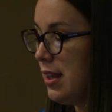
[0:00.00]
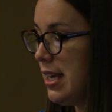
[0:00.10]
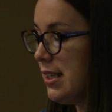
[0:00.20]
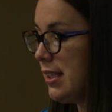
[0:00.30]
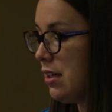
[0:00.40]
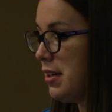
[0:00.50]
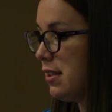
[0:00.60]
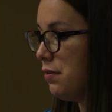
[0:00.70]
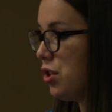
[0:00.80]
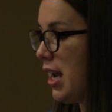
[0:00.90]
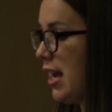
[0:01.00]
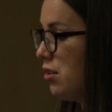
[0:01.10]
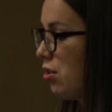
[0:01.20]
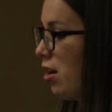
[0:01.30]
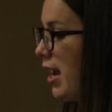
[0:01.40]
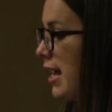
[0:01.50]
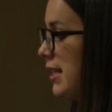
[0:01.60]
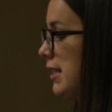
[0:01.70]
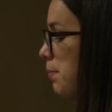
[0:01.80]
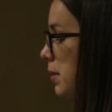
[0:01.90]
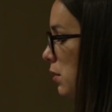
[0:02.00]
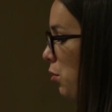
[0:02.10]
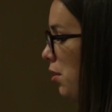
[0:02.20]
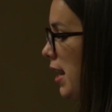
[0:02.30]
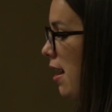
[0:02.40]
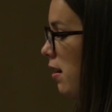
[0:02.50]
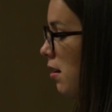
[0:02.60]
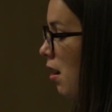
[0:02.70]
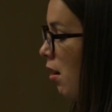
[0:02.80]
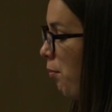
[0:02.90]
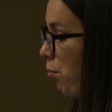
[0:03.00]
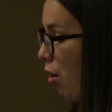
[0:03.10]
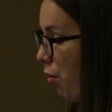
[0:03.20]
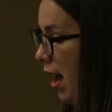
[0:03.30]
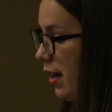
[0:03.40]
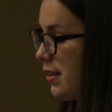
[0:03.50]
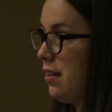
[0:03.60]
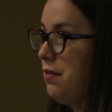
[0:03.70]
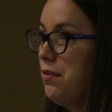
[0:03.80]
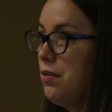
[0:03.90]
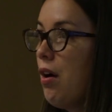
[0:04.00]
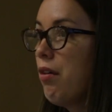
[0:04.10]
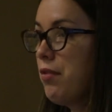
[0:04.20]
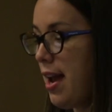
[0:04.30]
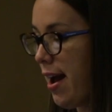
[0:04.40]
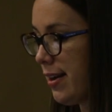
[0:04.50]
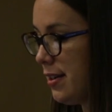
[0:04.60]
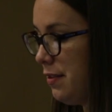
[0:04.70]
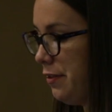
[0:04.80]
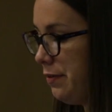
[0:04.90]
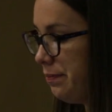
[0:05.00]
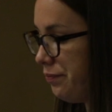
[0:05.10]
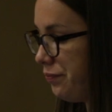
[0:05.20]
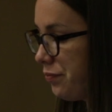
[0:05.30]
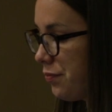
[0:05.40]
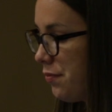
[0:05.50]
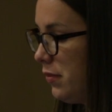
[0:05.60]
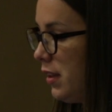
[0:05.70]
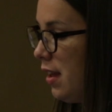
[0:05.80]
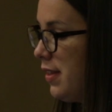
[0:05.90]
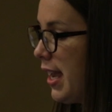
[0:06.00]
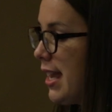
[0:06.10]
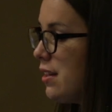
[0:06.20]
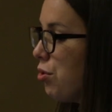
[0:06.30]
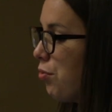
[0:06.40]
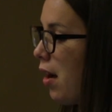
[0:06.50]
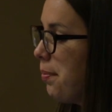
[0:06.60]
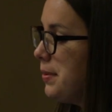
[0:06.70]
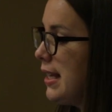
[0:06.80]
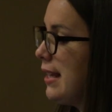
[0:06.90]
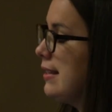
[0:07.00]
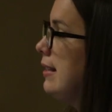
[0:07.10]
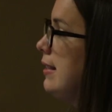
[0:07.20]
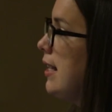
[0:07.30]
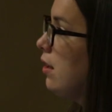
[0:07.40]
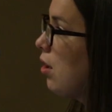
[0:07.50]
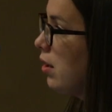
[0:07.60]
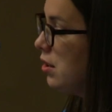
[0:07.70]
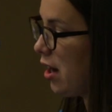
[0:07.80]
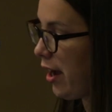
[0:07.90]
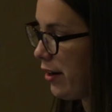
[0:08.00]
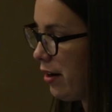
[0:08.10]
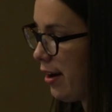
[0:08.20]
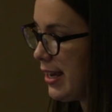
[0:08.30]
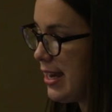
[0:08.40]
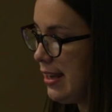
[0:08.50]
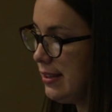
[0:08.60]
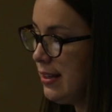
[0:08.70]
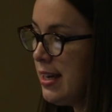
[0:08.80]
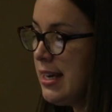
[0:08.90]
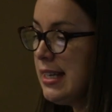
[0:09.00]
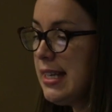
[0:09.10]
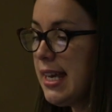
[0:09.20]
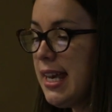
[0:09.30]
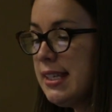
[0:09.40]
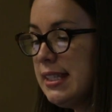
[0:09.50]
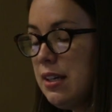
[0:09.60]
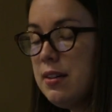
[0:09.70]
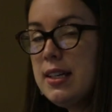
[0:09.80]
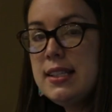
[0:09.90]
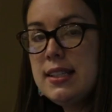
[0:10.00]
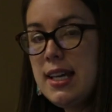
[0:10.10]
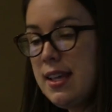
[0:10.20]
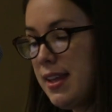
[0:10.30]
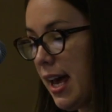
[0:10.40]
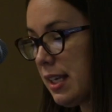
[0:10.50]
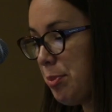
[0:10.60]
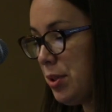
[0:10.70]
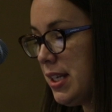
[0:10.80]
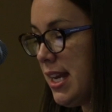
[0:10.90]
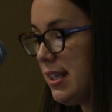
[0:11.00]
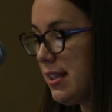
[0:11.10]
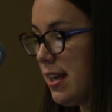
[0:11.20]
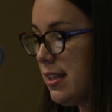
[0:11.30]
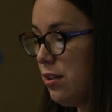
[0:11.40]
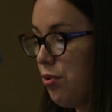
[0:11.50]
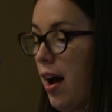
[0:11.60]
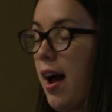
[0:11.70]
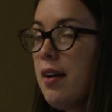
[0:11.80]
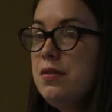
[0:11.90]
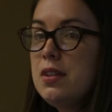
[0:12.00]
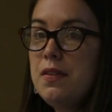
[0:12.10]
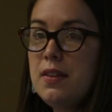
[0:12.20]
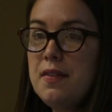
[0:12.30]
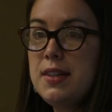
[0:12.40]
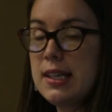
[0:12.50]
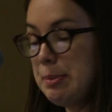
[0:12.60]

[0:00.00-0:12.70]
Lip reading: These theories of change are anticipatory and proactive, not reactive. They interrupt existing knowledge hierarchies, taking seriously the expertise that is derived of lived